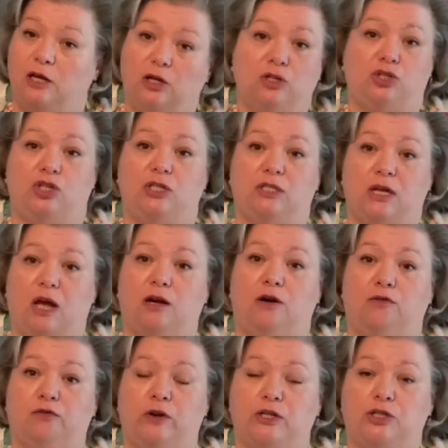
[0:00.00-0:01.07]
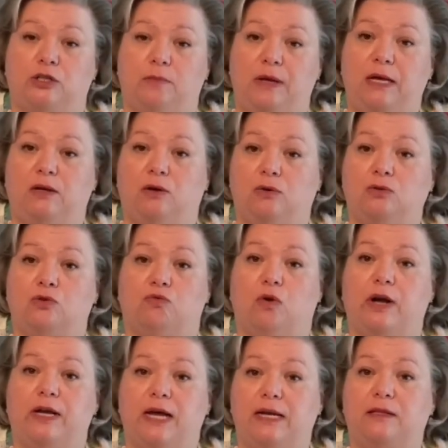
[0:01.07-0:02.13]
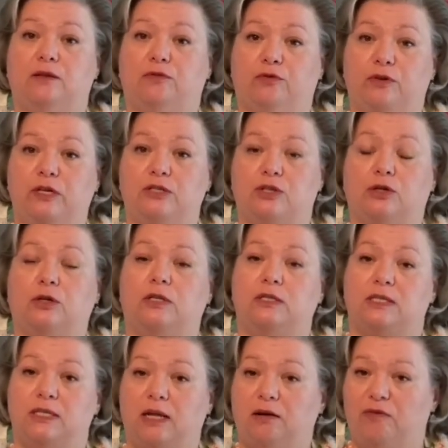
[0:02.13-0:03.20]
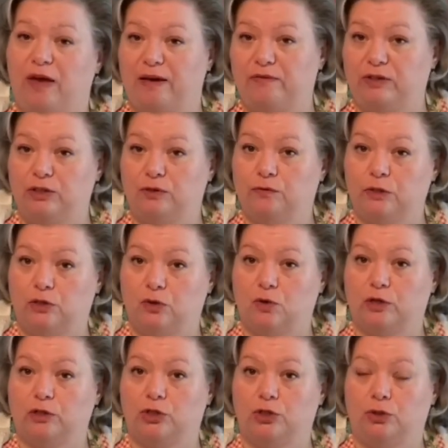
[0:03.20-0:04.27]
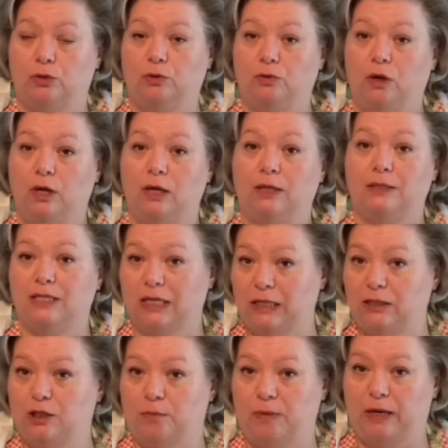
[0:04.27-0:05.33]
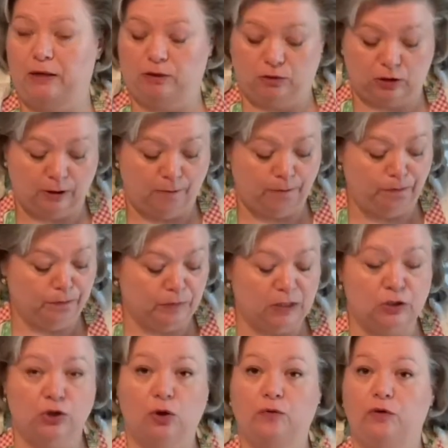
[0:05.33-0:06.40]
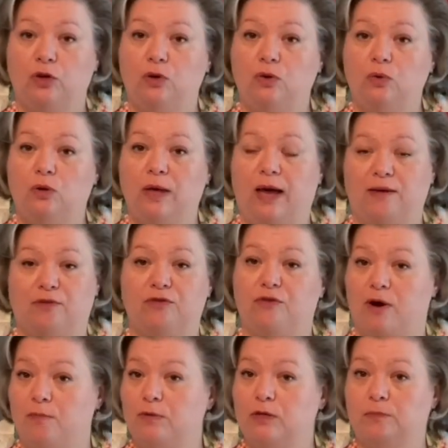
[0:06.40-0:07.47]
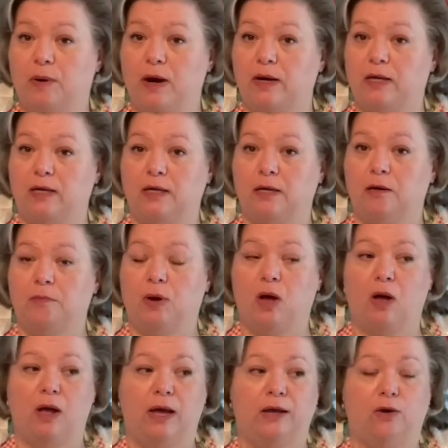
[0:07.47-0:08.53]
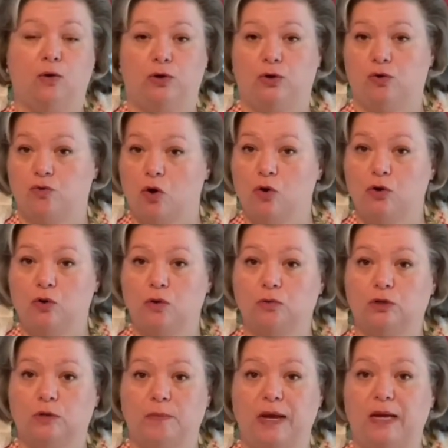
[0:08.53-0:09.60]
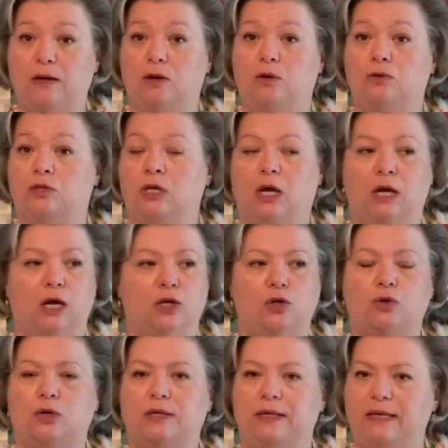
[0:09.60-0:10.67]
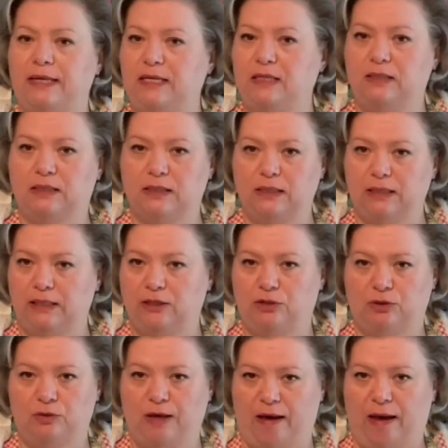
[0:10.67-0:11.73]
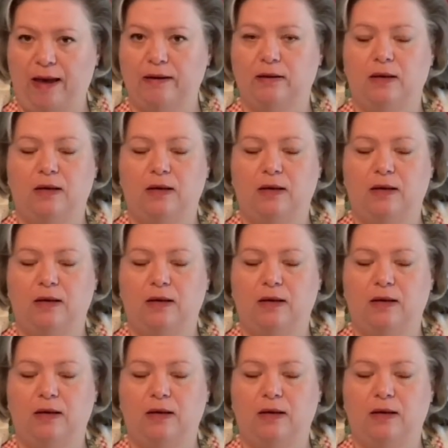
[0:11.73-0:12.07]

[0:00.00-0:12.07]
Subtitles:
she's got her fresh tomatoes right out of the freezer instead of having to resort to tinned tomatoes. So if you have a farmer's market nearby, or you grow your own tomatoes, you can easily do that.